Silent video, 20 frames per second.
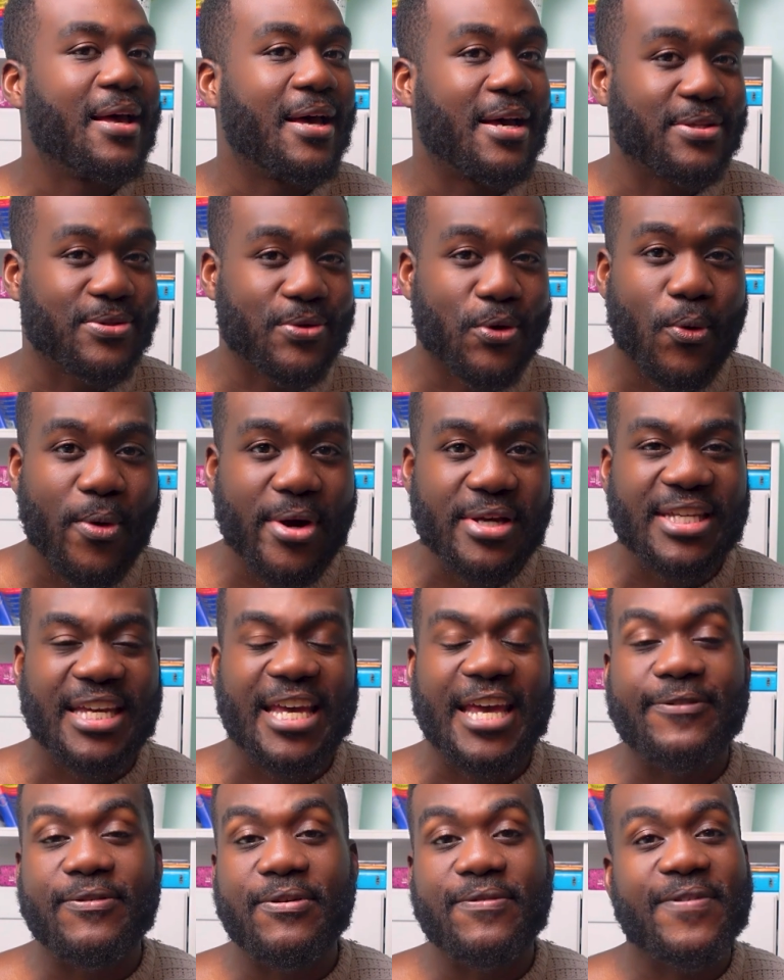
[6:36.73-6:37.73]
As always,
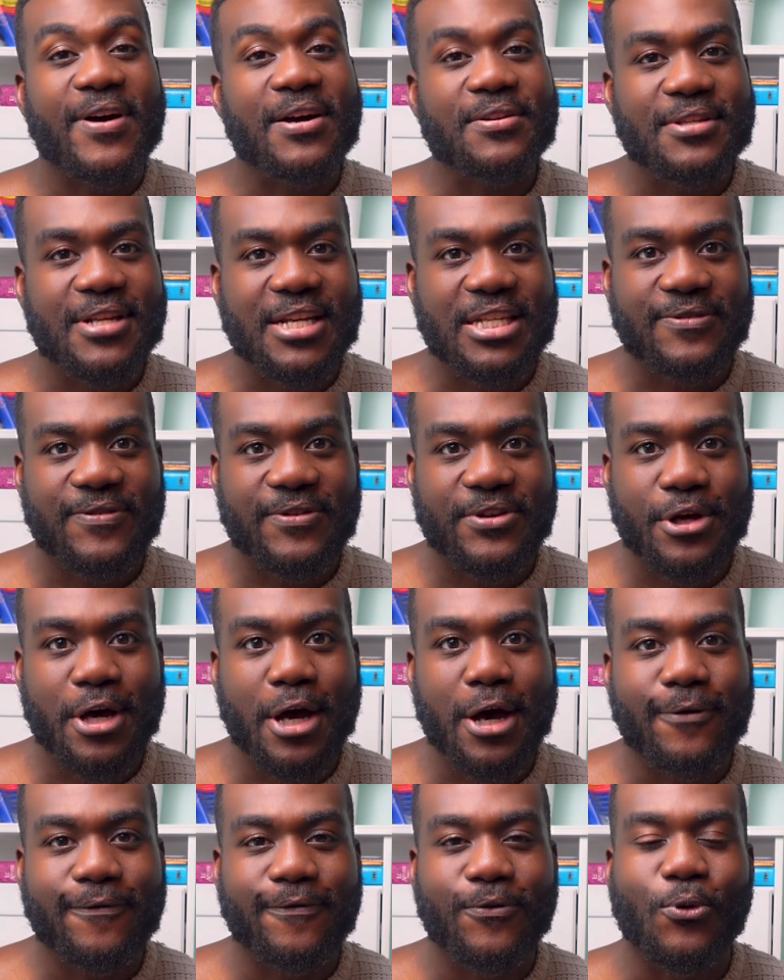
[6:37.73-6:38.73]
if you found today's video
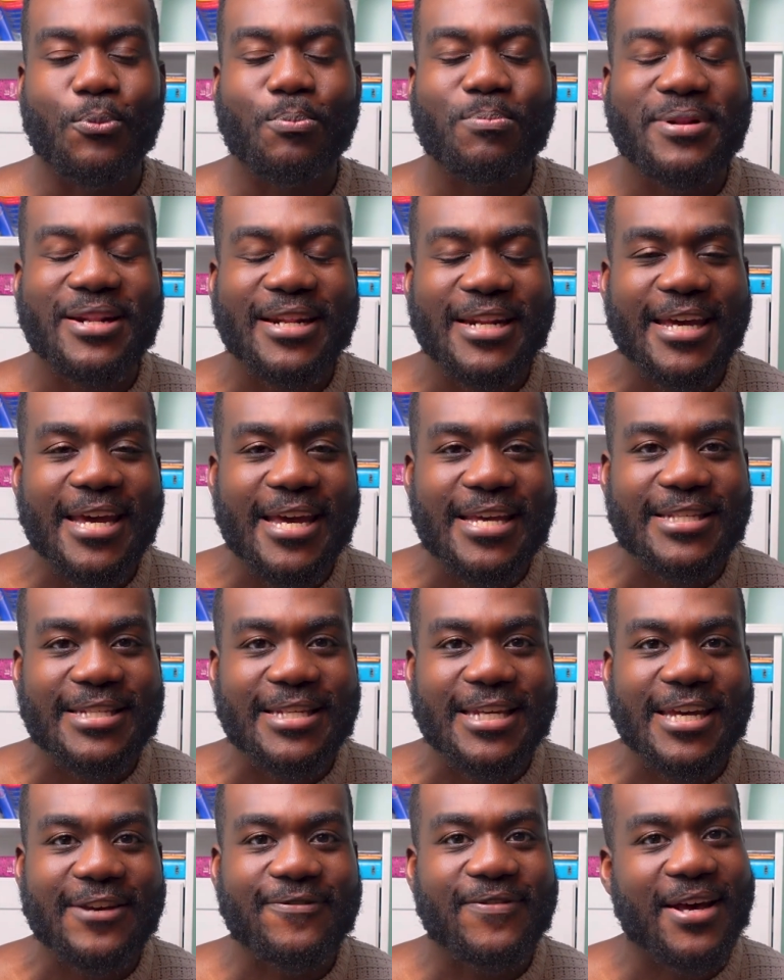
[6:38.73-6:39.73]
helpful, please
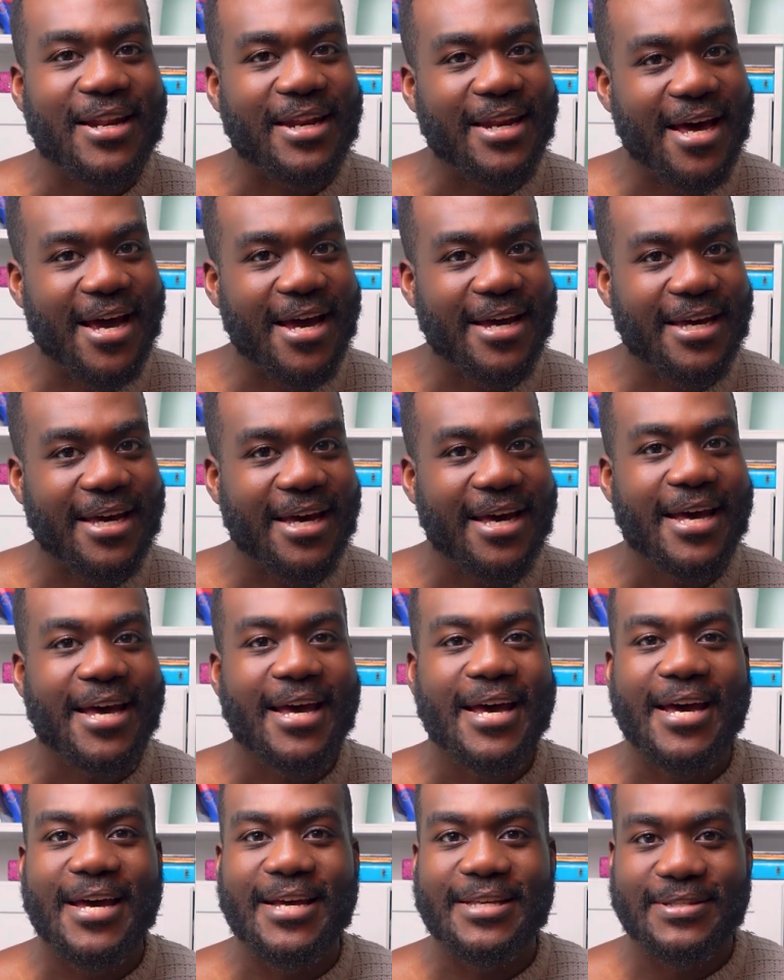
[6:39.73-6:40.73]
leave a like
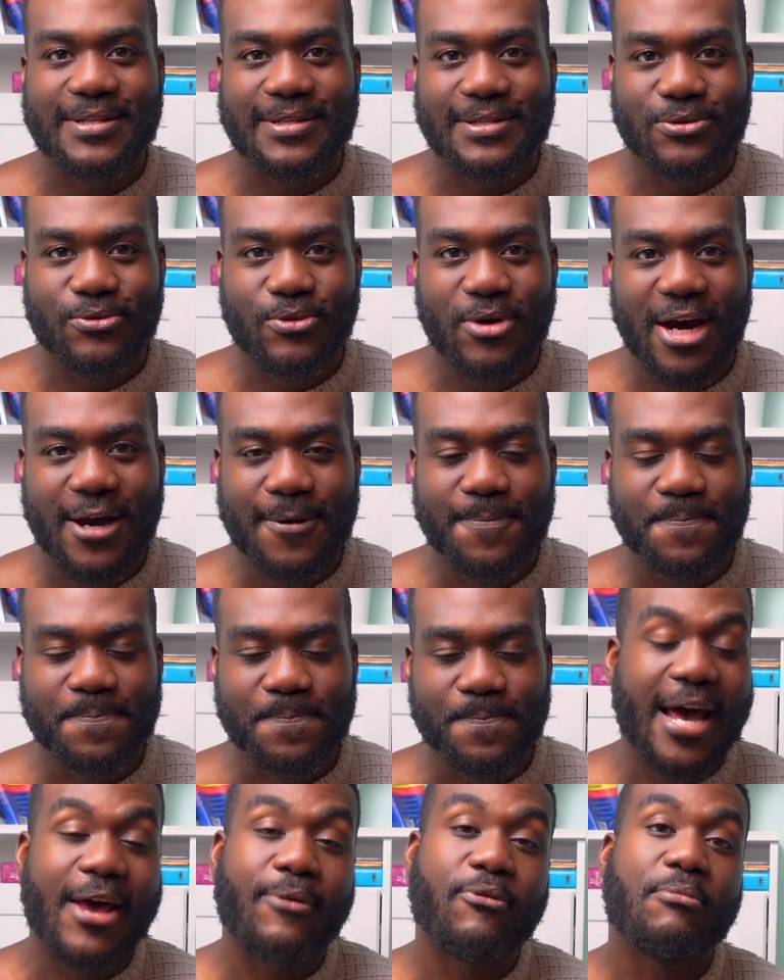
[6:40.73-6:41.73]
and subscribe.
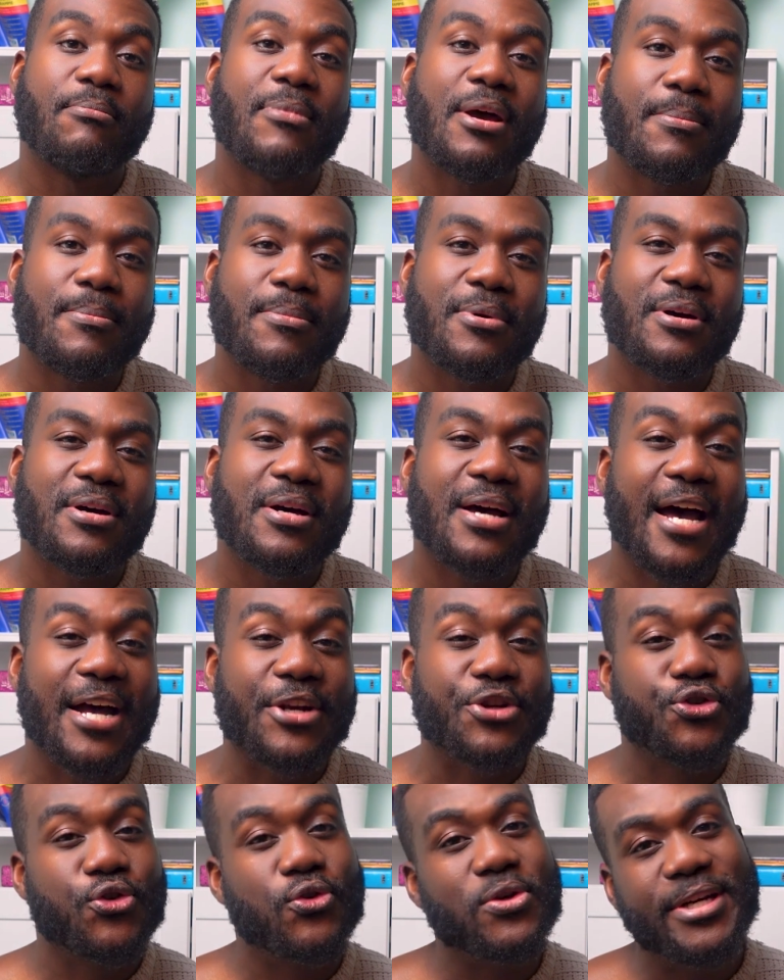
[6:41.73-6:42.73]
And remember, I
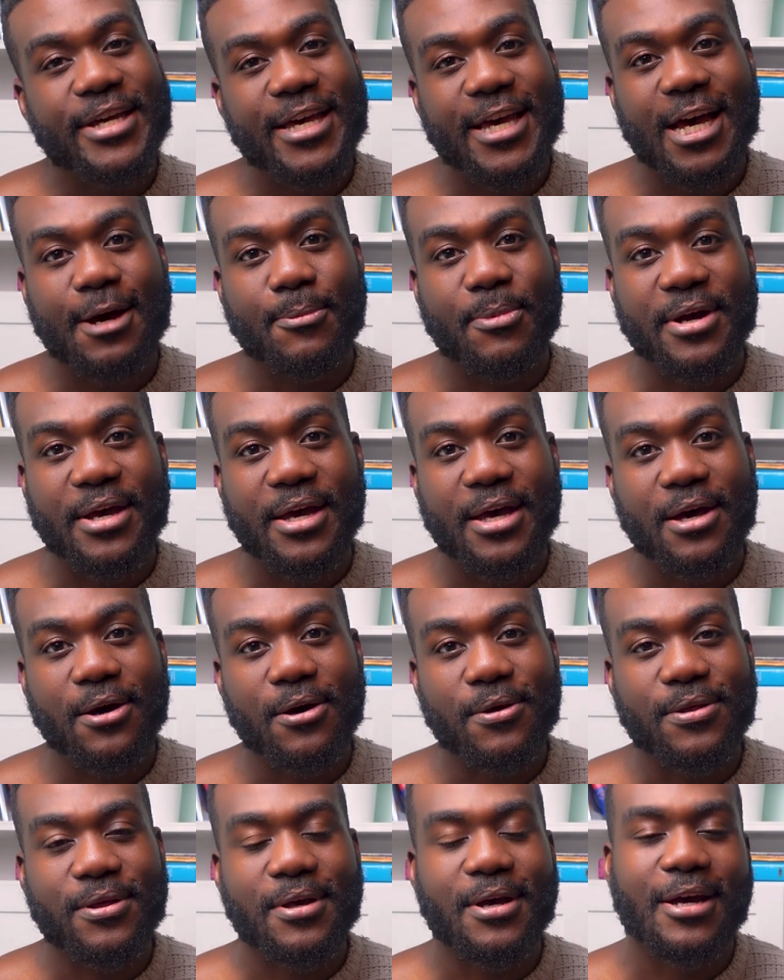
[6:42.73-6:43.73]
truly care about your
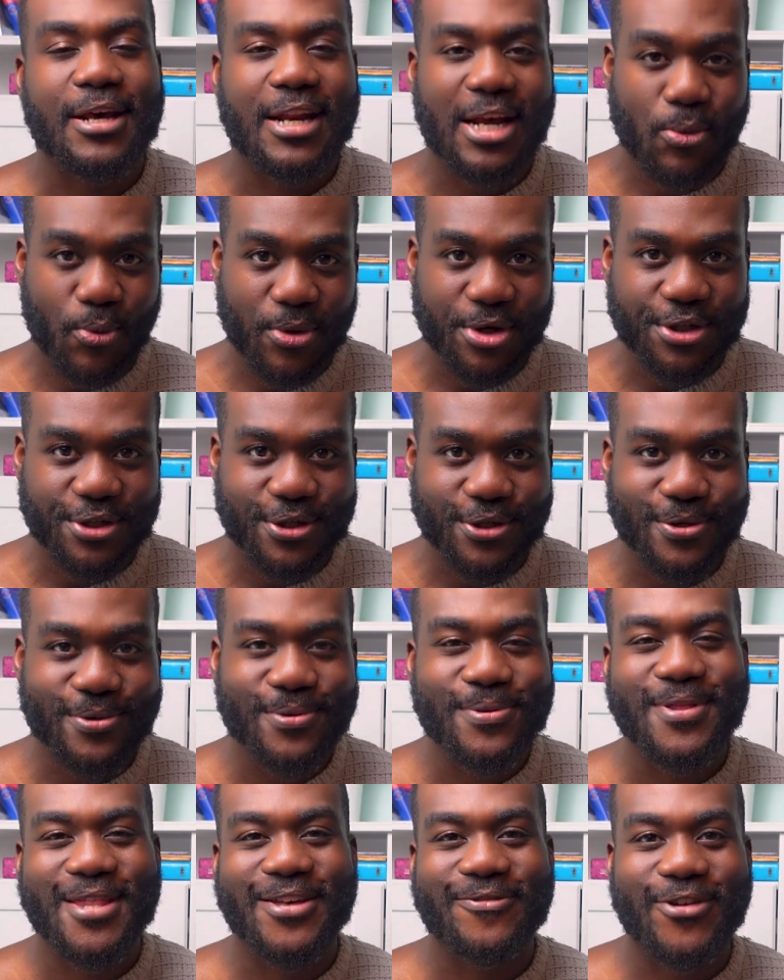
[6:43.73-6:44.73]
health and I wish you
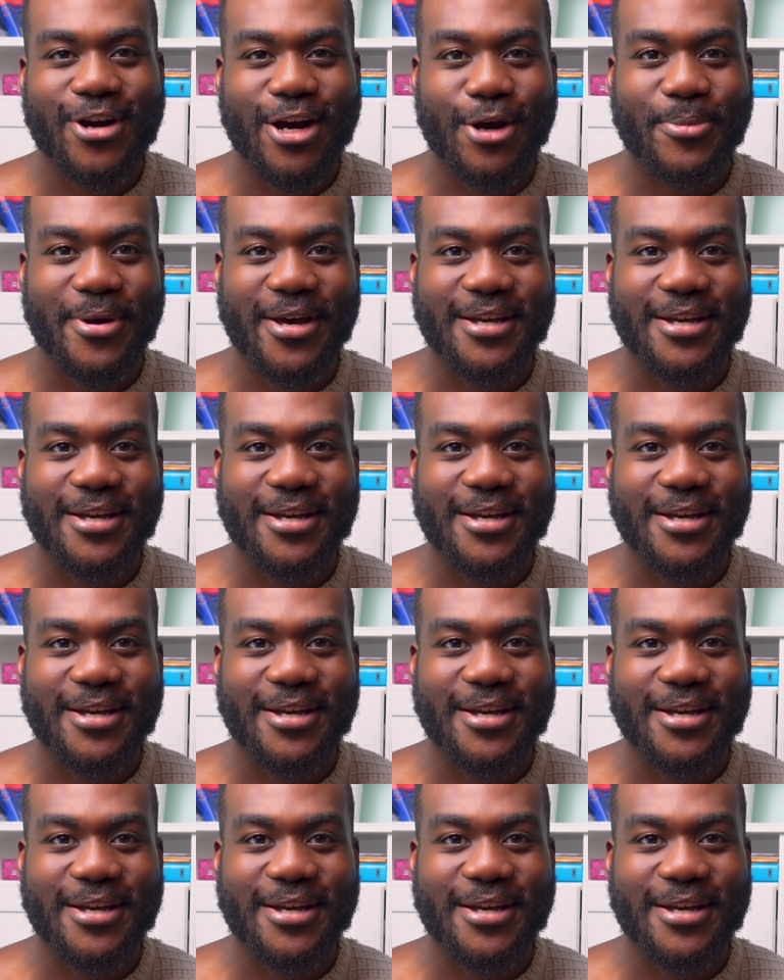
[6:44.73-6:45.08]
the very